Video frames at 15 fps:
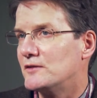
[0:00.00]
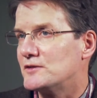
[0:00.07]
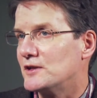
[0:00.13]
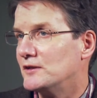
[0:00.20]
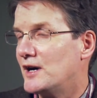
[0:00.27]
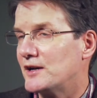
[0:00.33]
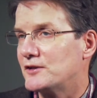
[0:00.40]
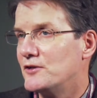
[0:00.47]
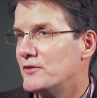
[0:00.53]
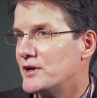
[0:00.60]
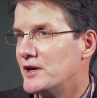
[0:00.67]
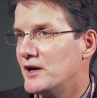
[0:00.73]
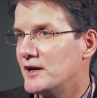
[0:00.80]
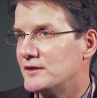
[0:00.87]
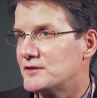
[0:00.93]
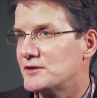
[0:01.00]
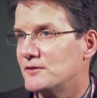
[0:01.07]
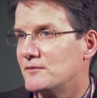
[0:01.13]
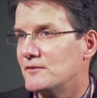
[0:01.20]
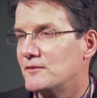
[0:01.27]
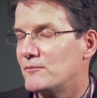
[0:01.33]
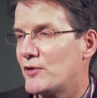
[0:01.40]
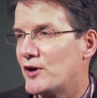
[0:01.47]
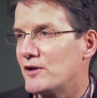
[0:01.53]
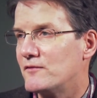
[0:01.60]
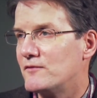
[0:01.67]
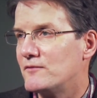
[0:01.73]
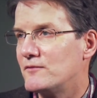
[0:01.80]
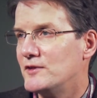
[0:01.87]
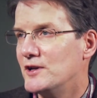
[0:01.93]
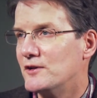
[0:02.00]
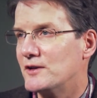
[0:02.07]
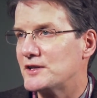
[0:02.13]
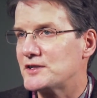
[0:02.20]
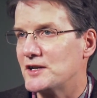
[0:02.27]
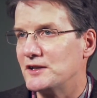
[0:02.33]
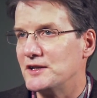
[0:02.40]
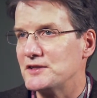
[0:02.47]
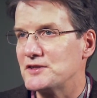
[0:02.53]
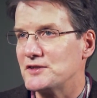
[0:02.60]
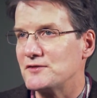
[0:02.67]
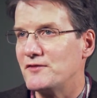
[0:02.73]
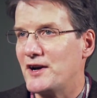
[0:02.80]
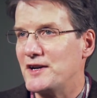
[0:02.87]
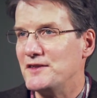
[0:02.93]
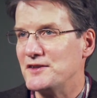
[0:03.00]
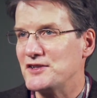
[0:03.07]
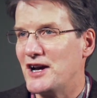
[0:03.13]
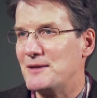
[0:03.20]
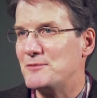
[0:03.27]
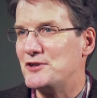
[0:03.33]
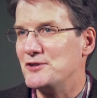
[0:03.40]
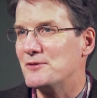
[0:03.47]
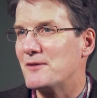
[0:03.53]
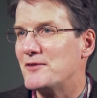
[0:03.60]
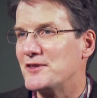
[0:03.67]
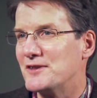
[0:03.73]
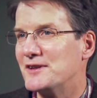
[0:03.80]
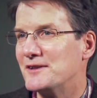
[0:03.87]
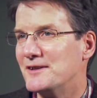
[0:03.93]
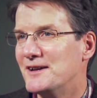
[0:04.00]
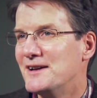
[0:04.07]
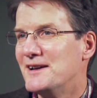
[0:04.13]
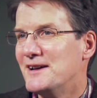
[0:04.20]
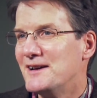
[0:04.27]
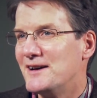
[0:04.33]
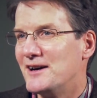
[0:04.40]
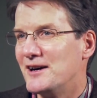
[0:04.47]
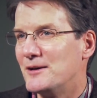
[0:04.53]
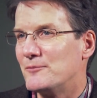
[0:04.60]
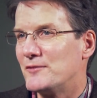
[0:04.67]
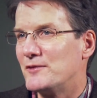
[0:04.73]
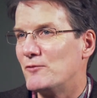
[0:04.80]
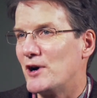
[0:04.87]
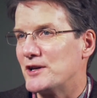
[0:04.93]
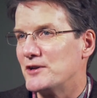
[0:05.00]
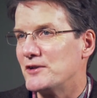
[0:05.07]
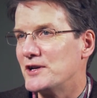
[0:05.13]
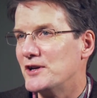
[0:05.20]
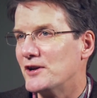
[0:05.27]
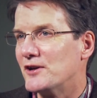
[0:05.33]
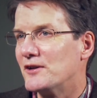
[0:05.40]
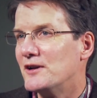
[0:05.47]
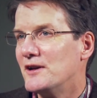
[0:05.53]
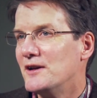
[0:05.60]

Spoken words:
There's a lot going on, so part of SLS is finding the time to do everything while you're here.